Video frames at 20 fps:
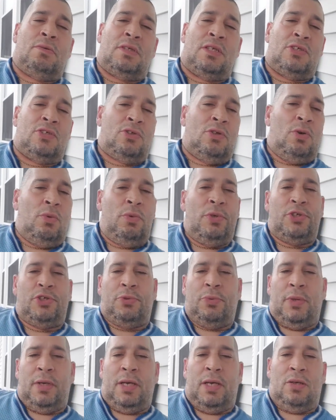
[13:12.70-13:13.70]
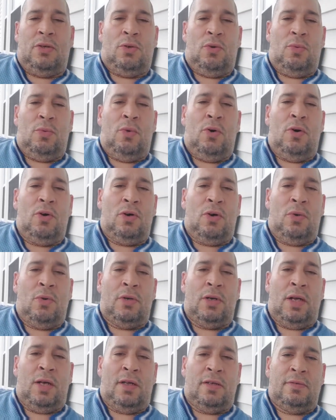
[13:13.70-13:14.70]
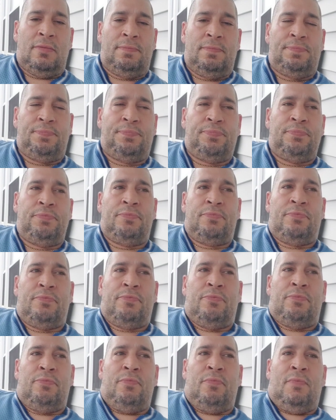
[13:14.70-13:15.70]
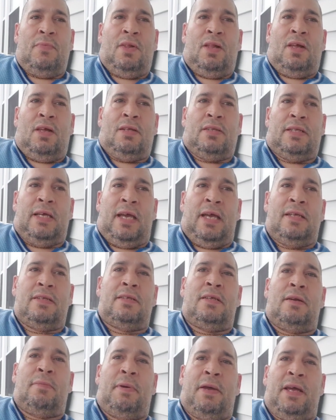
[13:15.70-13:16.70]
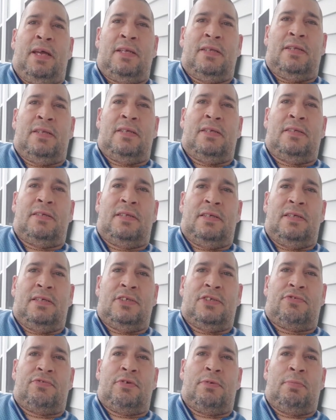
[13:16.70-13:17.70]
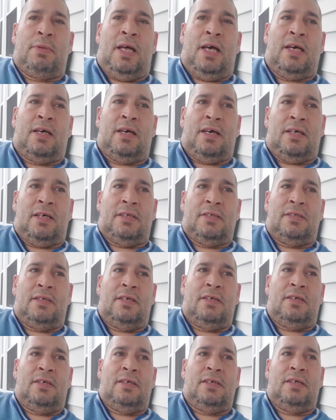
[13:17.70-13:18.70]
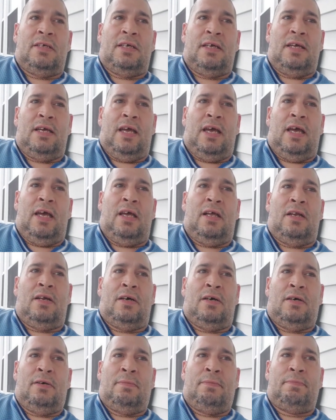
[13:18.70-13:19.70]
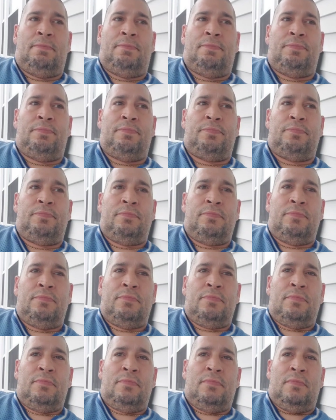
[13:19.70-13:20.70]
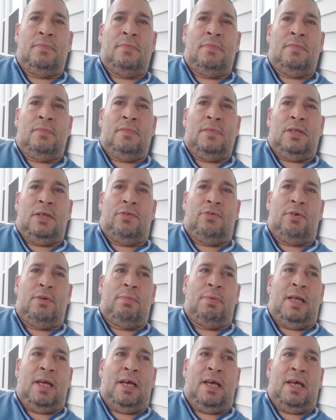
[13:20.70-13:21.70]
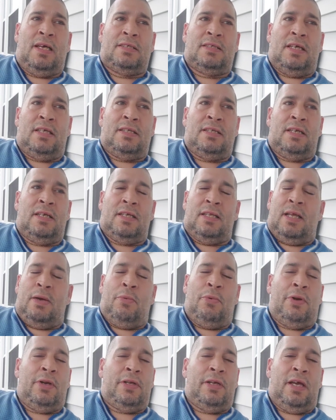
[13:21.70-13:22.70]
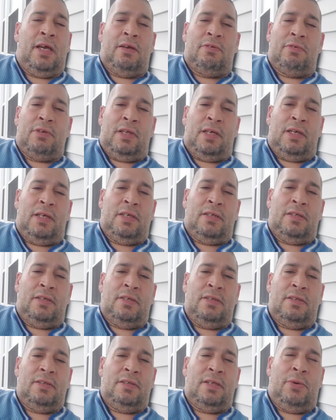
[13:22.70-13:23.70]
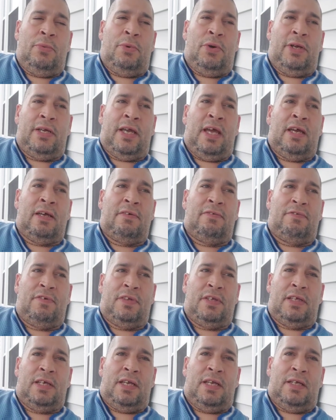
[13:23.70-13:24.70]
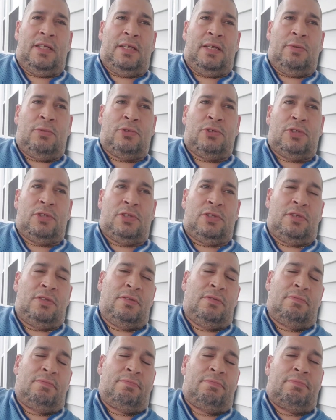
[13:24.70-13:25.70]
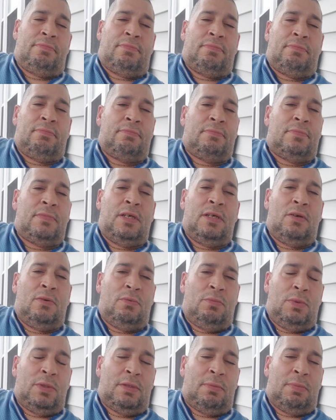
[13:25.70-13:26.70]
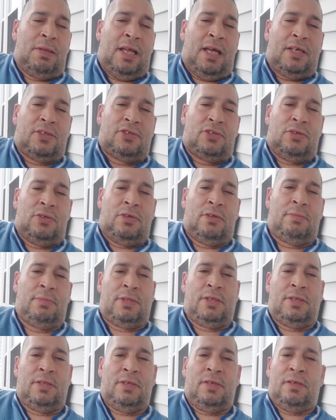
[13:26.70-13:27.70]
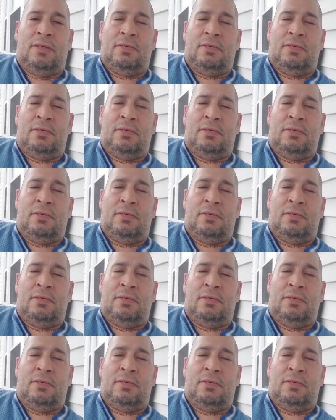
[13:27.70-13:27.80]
There's no issue. We got no wall going on. They ended up handing it to these three black guys. And, um, the three black guys that did it, they weren't gang related. They weren't gang affiliated. They were just with the blacks, you know what I mean?